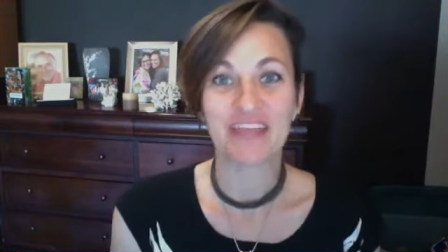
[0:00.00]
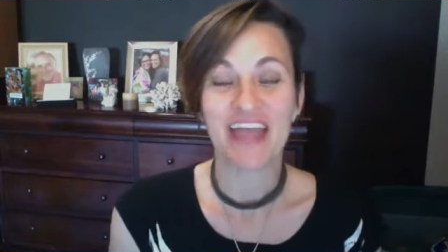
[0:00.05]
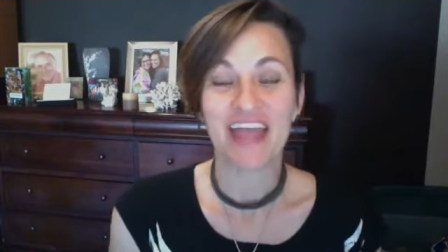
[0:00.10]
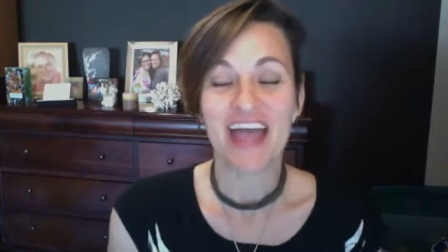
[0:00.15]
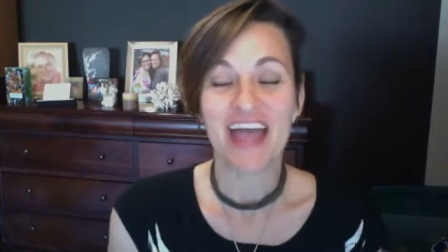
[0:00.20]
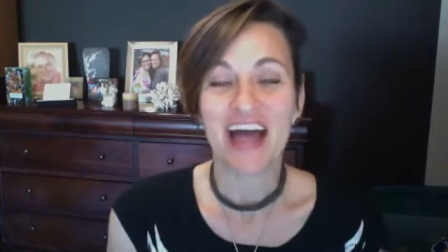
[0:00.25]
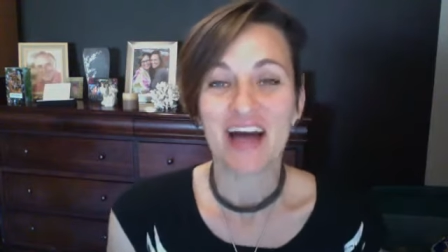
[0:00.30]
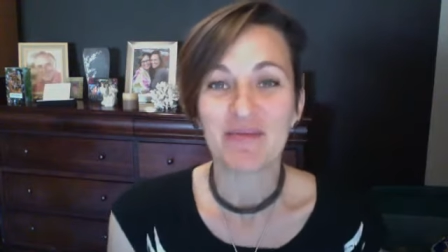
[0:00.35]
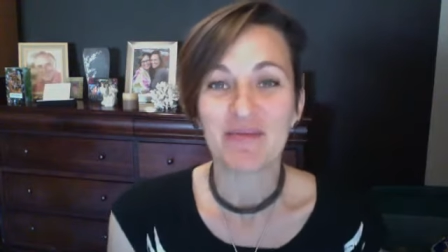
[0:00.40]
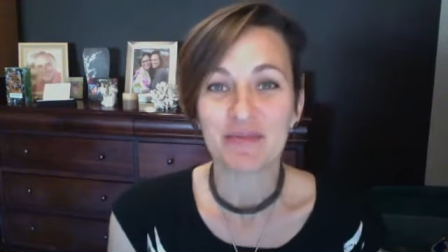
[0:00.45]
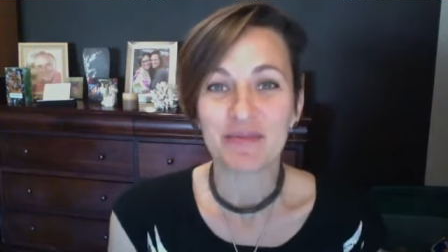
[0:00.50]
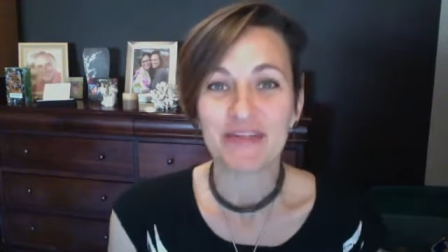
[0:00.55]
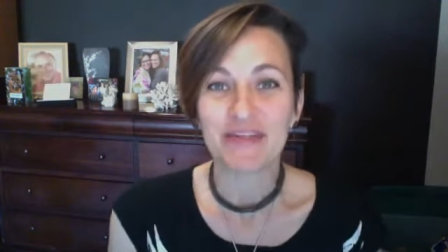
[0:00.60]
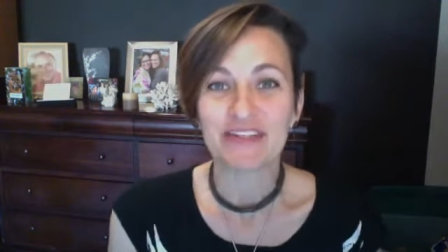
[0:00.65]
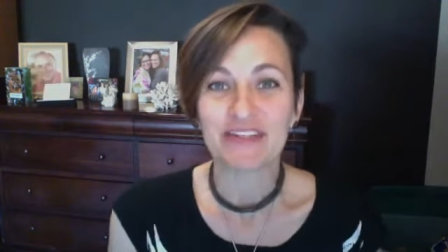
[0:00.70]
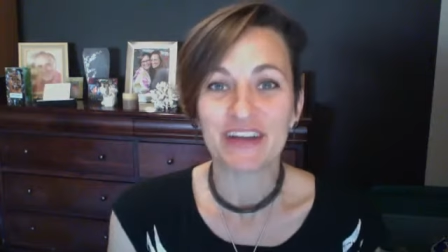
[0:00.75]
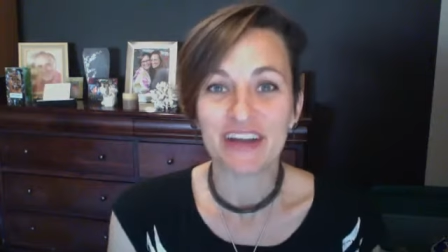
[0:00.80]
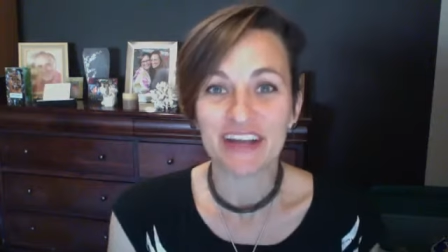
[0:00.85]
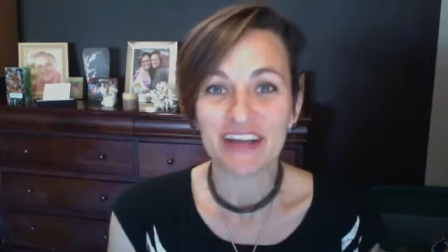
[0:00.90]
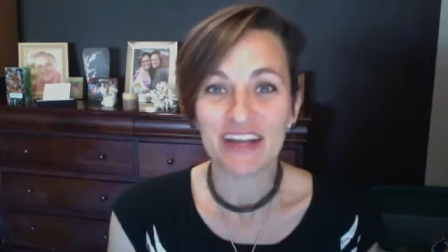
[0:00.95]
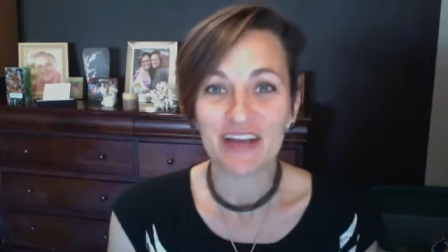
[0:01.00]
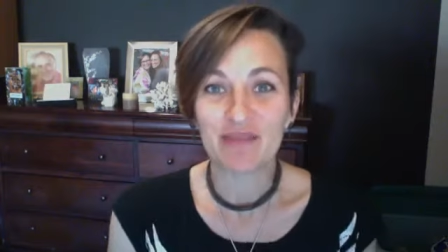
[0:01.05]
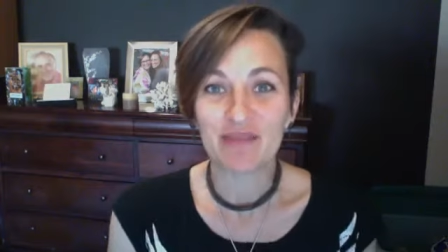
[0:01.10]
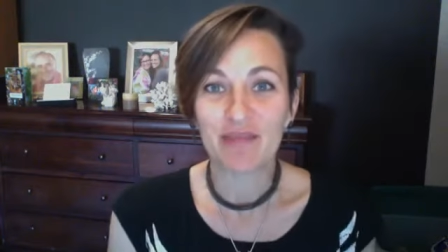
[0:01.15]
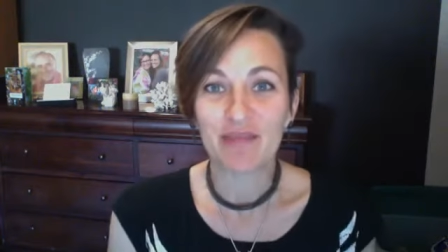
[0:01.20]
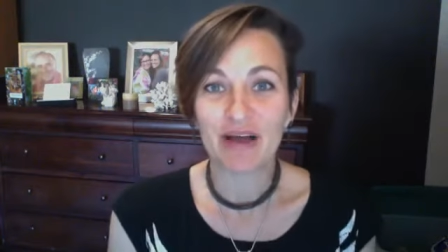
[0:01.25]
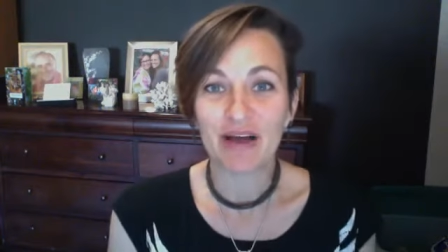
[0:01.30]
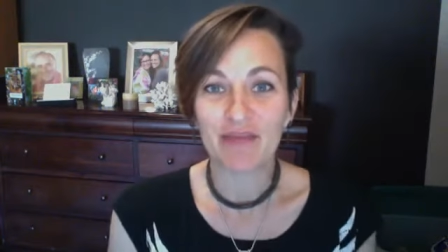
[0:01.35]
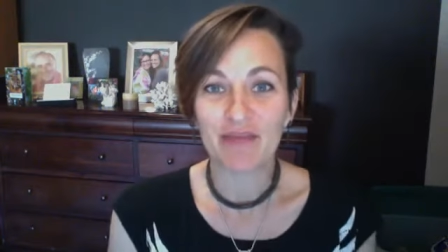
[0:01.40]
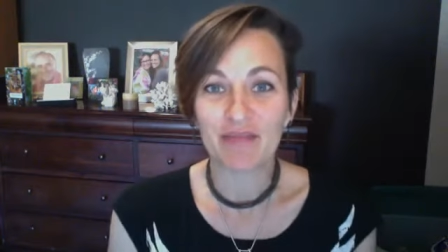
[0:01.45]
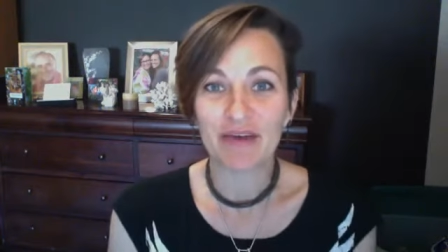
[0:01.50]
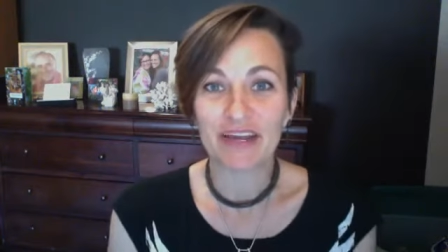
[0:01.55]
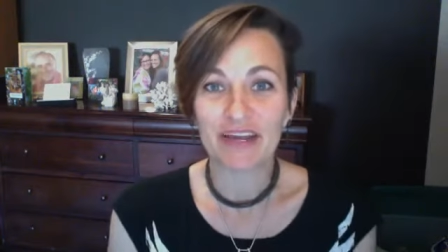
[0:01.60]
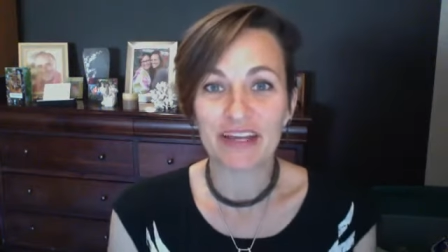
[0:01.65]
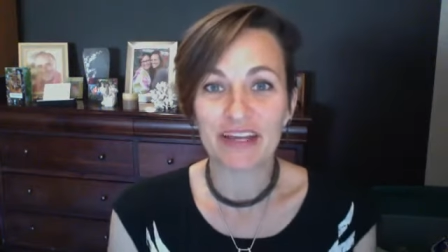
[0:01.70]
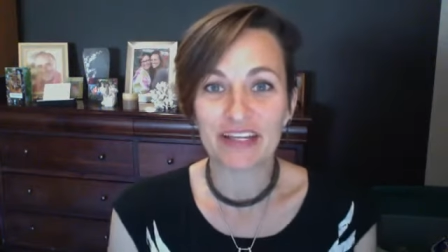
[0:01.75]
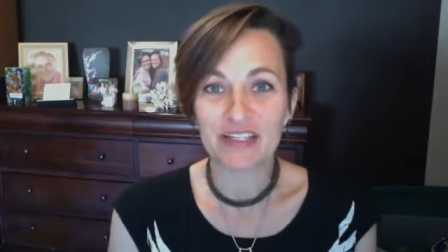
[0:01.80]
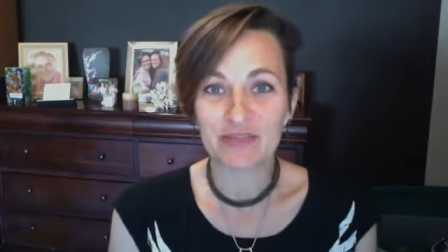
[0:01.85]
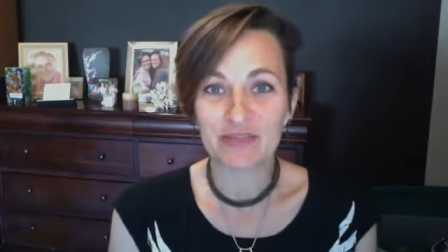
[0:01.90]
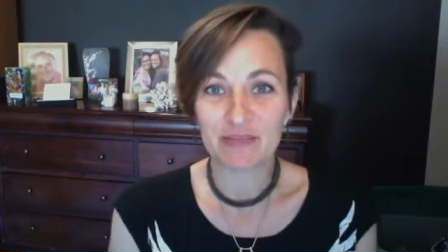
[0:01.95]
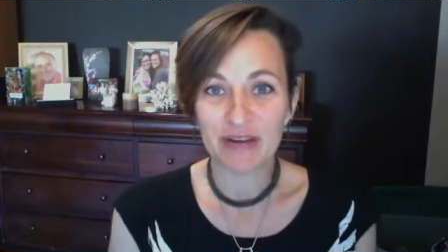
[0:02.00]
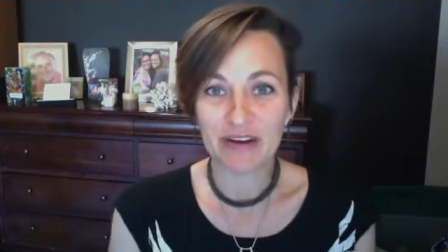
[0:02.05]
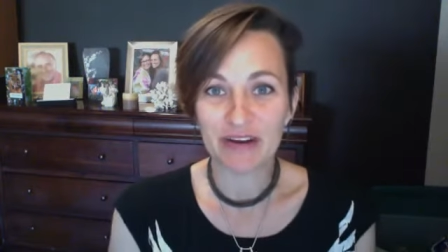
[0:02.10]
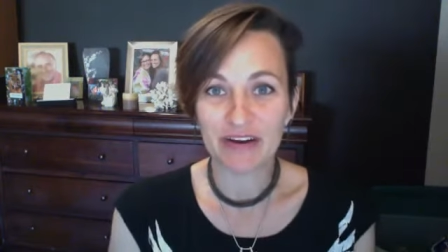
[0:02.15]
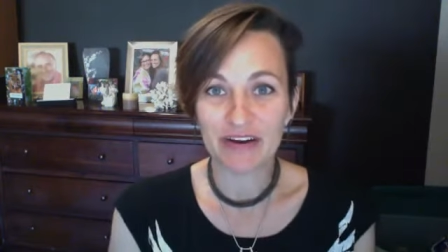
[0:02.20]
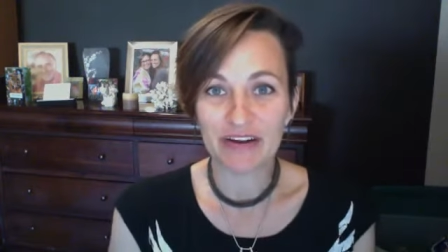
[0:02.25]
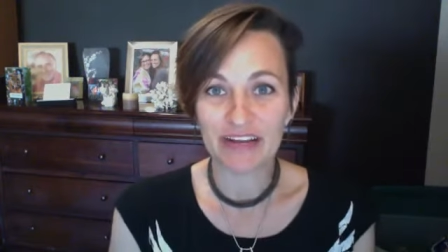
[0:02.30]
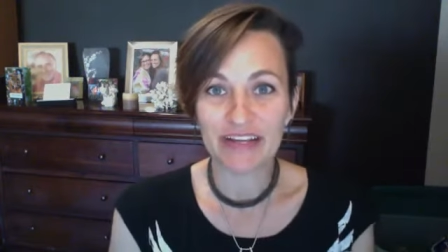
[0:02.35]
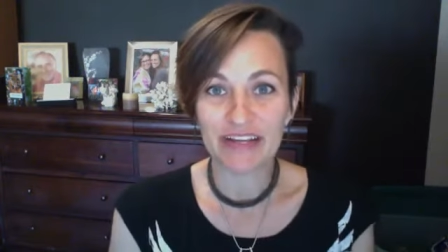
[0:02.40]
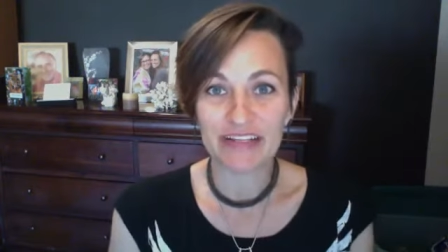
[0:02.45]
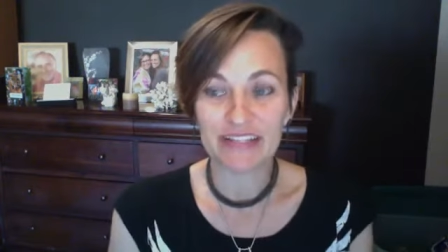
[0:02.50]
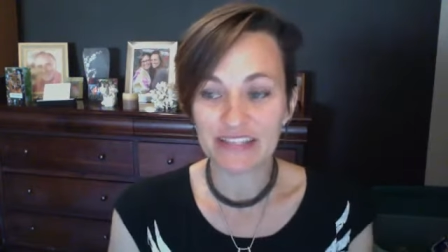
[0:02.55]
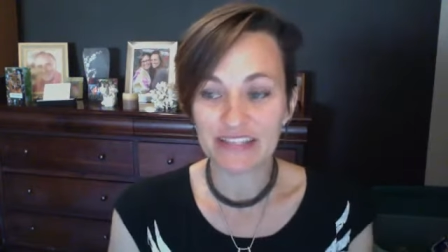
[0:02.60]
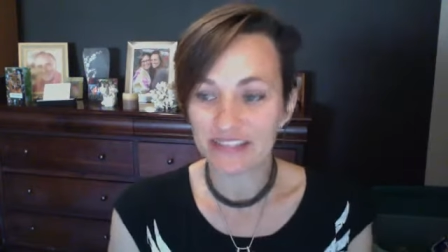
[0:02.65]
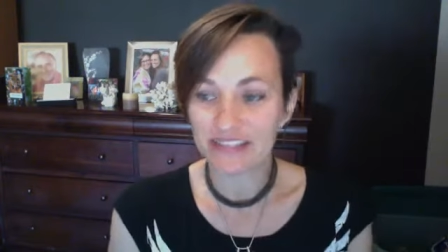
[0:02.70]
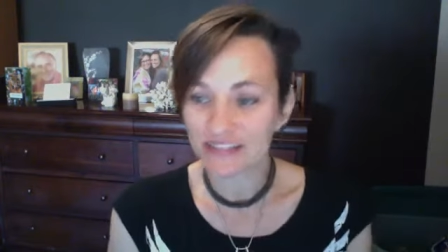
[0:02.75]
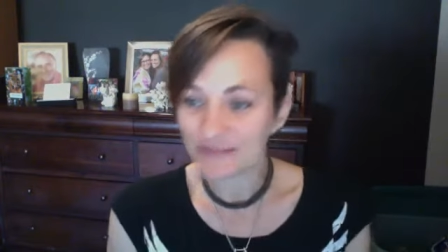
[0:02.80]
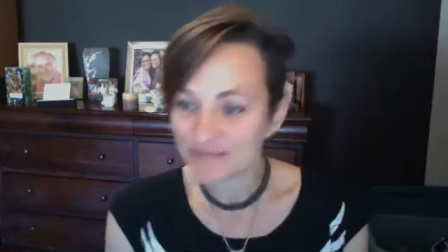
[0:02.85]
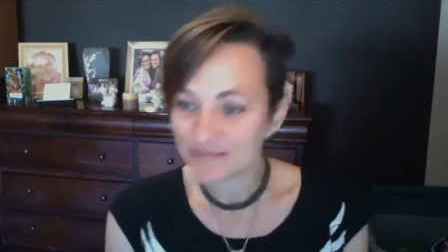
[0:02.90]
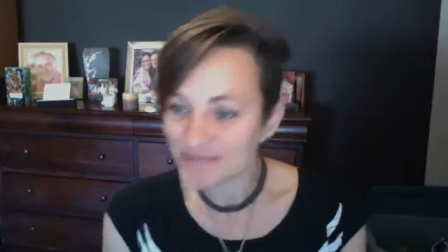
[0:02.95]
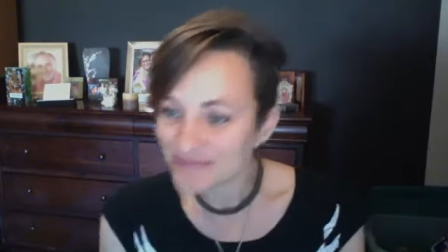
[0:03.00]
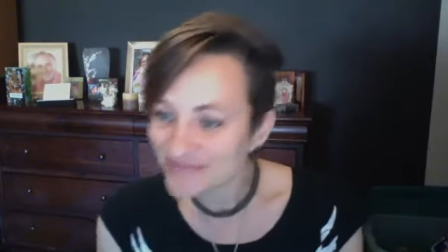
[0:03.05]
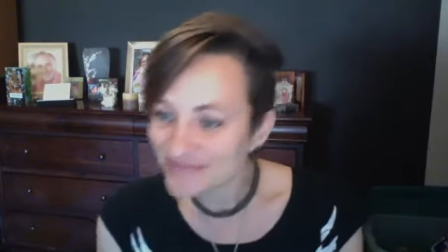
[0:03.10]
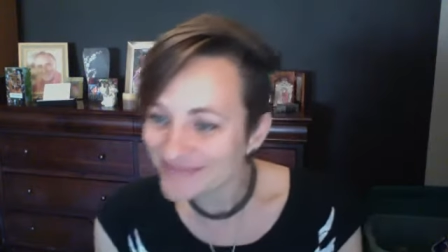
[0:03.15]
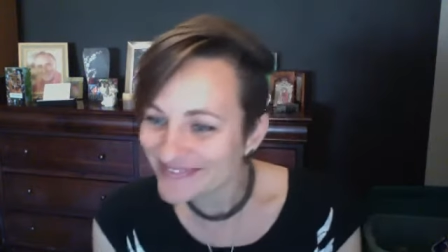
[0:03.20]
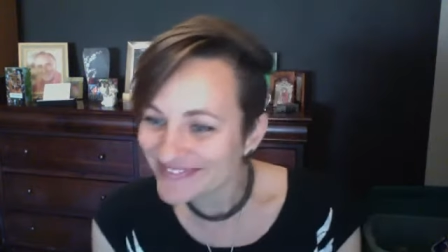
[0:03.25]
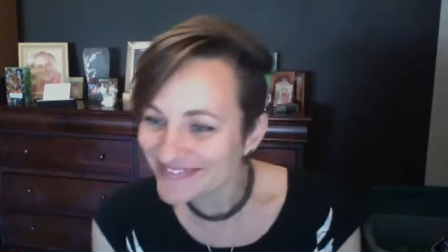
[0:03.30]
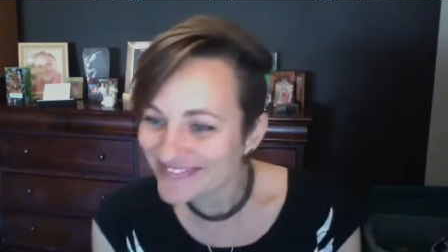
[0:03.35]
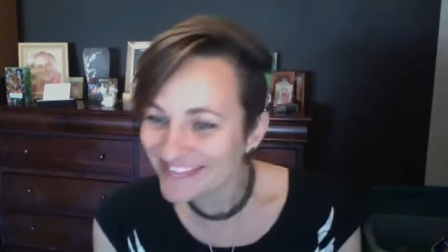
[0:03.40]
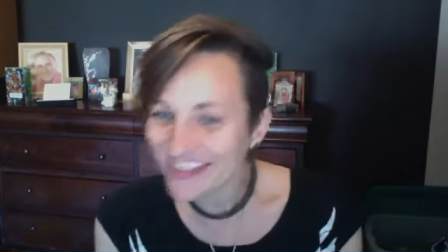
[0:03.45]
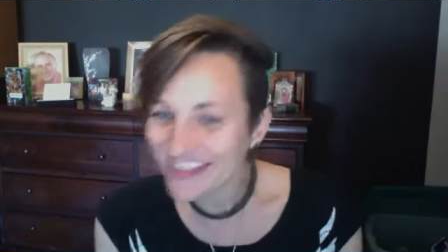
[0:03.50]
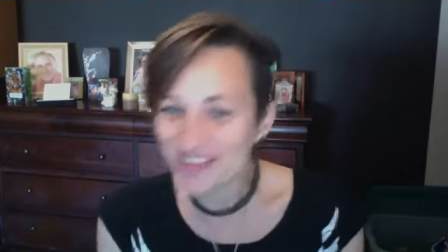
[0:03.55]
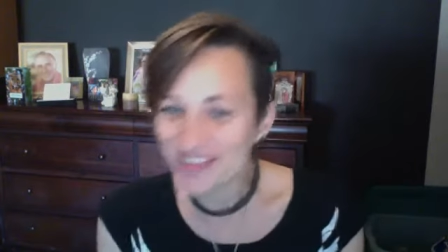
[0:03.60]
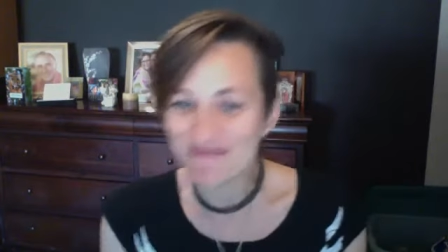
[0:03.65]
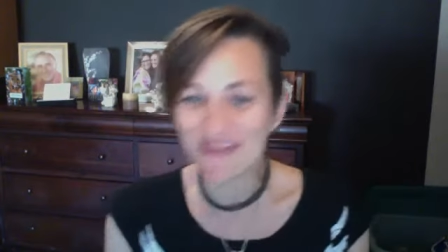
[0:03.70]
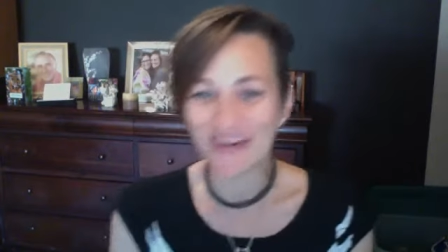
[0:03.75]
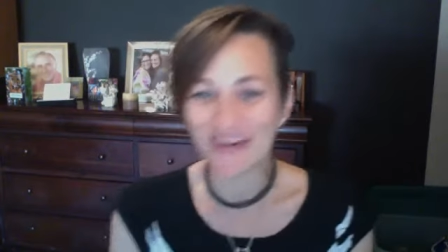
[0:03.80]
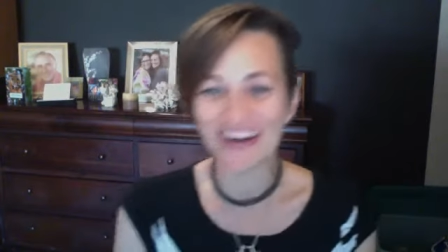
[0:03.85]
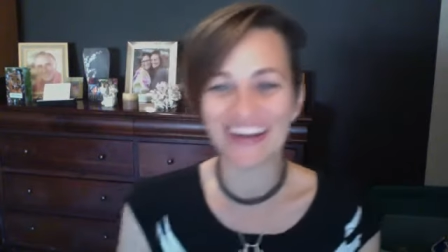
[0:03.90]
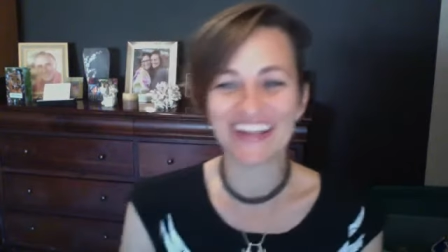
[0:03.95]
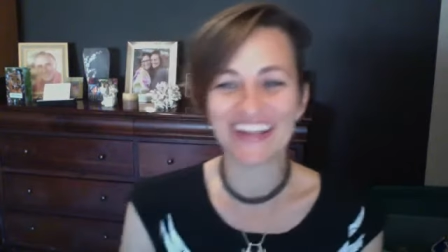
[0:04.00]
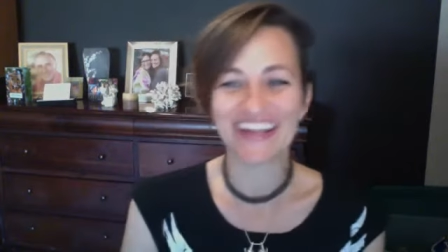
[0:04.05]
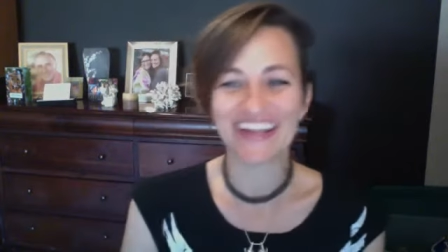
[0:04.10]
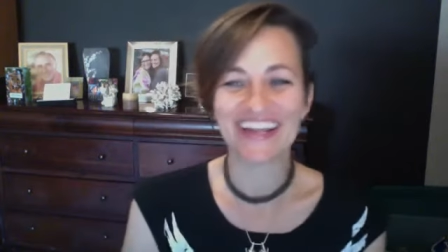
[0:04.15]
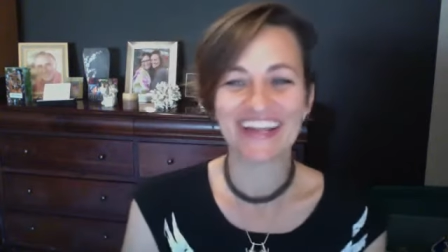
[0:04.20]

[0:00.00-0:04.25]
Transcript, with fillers: I'm going to be talking about my experience. Good morning.